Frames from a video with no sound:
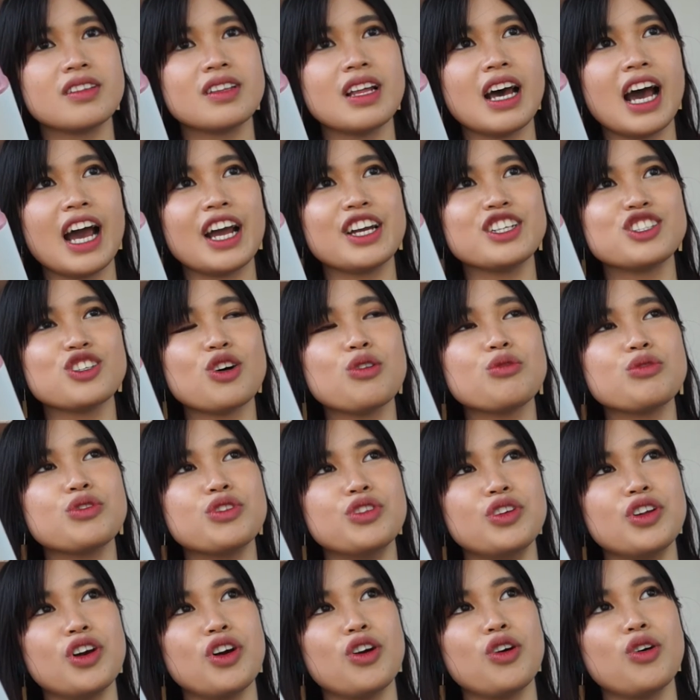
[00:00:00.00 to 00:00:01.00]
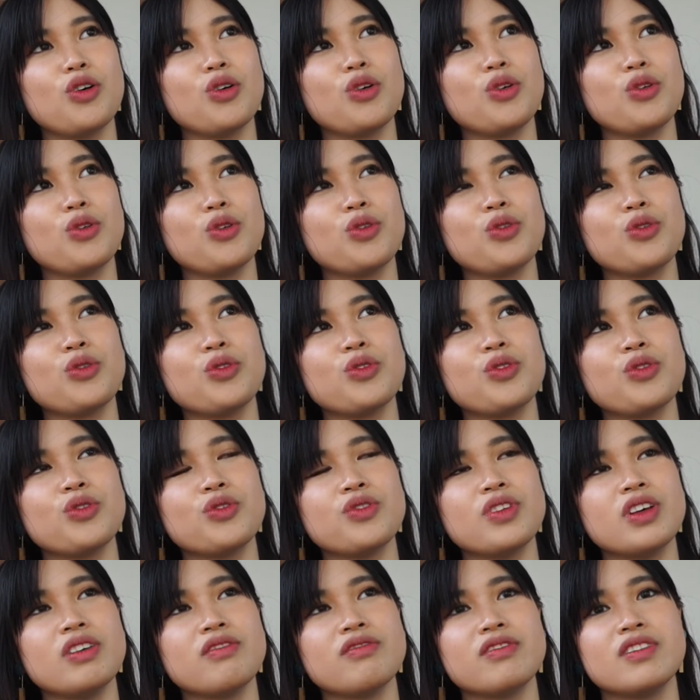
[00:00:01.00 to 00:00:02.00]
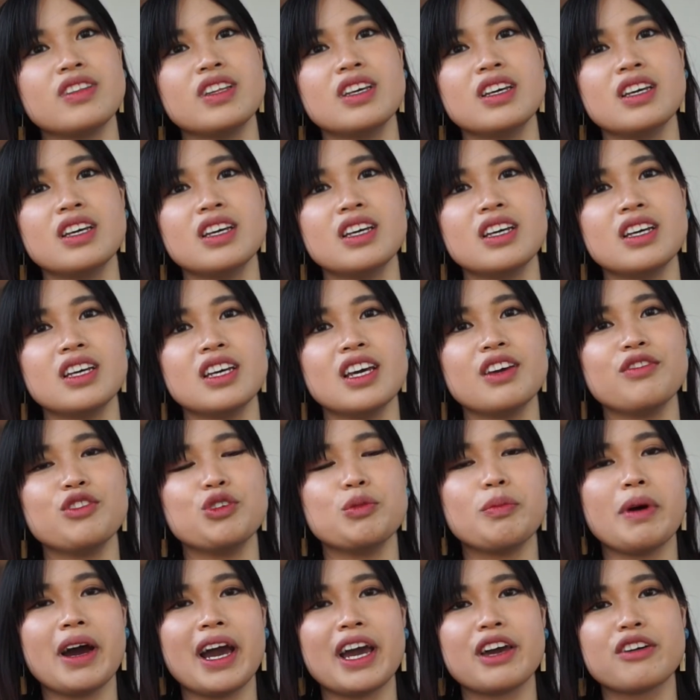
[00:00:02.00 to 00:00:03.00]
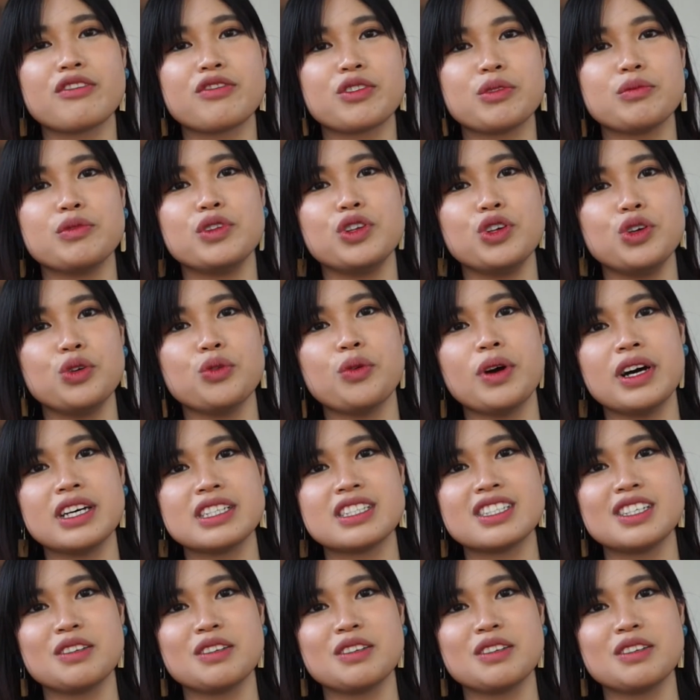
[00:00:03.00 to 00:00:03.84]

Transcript: I don't know if you buy it from the US,